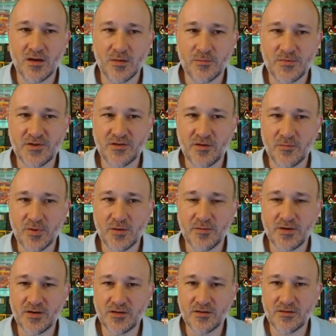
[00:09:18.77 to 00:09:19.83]
So I'm probably
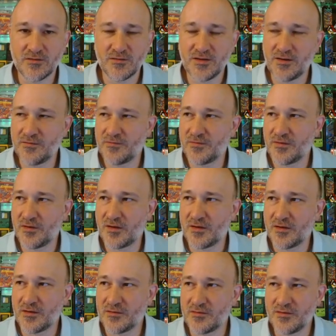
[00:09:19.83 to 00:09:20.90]
going to leave
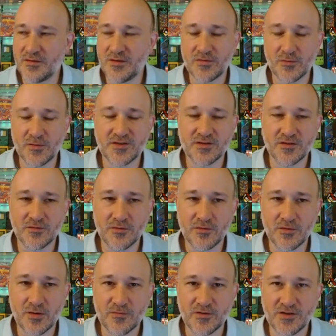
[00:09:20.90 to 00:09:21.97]
the rest of the
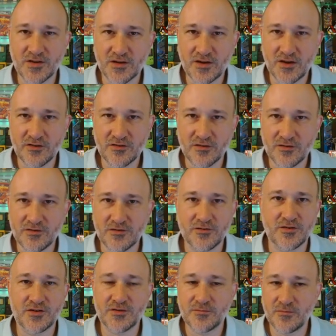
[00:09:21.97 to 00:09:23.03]
crew up for citations or
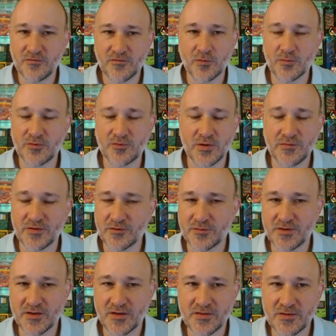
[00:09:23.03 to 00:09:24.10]
just for retrievals
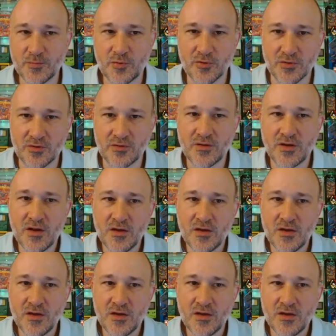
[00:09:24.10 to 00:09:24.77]
once they hit the portal.